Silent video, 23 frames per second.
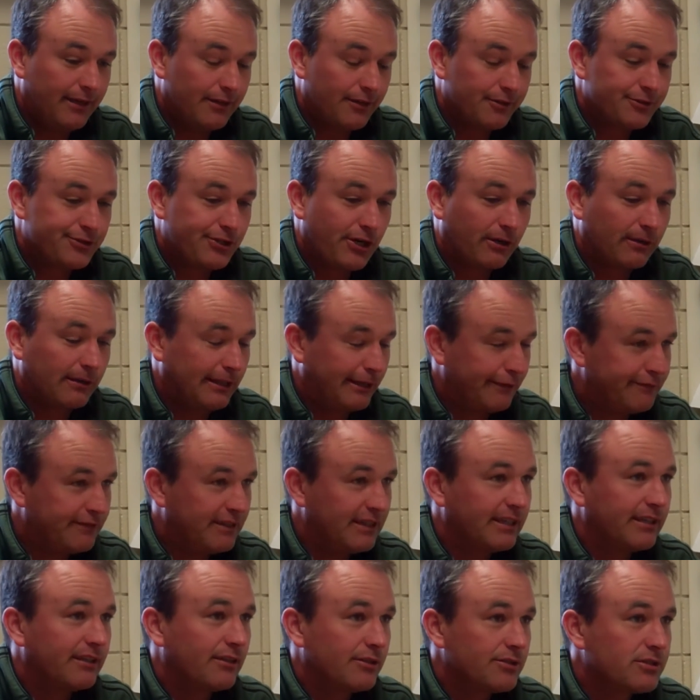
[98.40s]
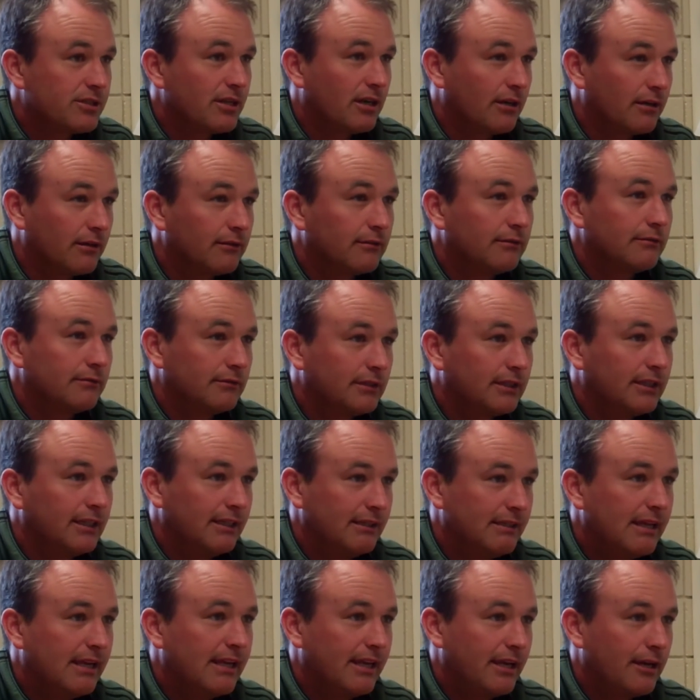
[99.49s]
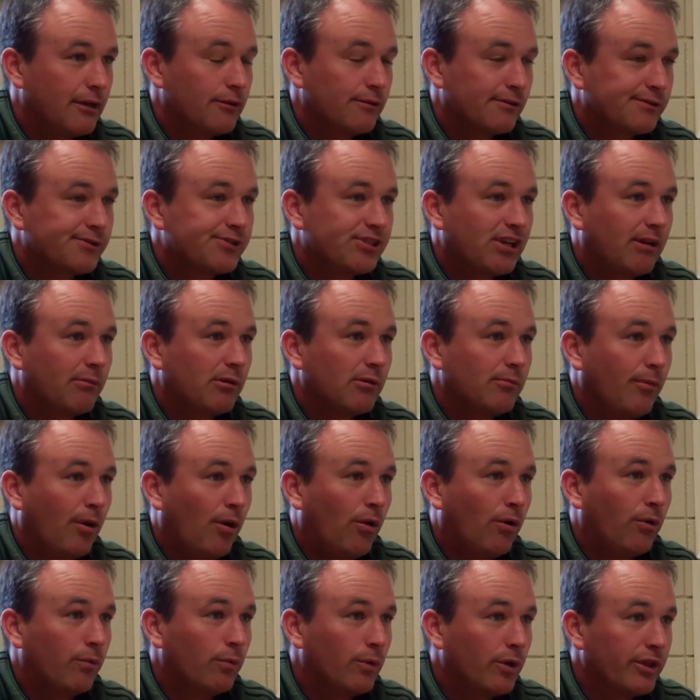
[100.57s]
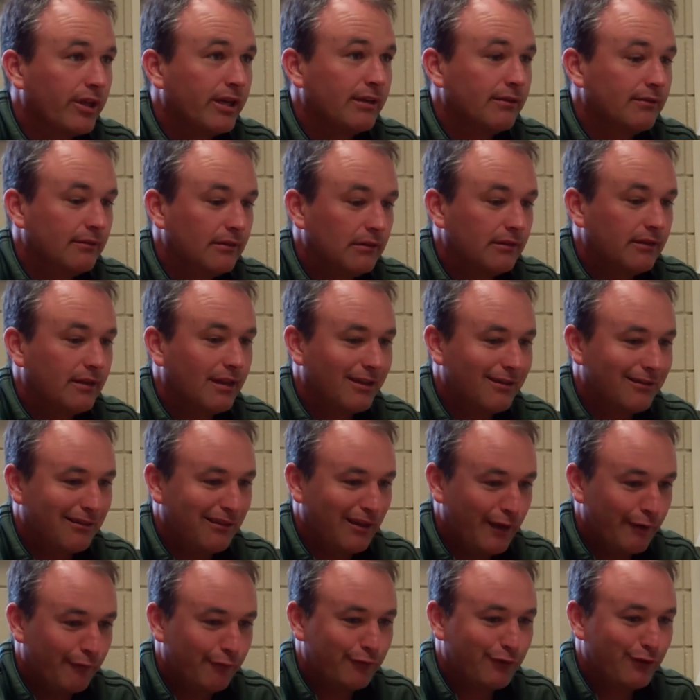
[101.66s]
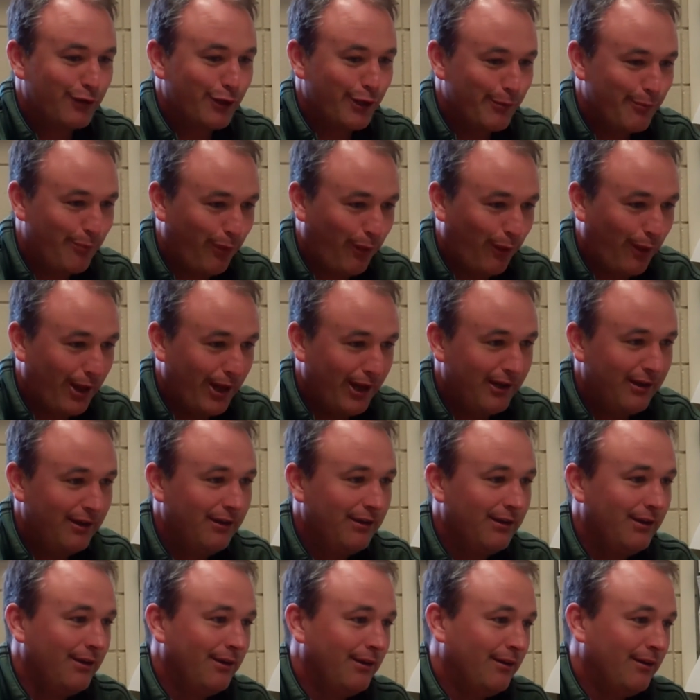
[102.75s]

they'll start lifting, and they'll start getting into their summer mode where they lift, they play.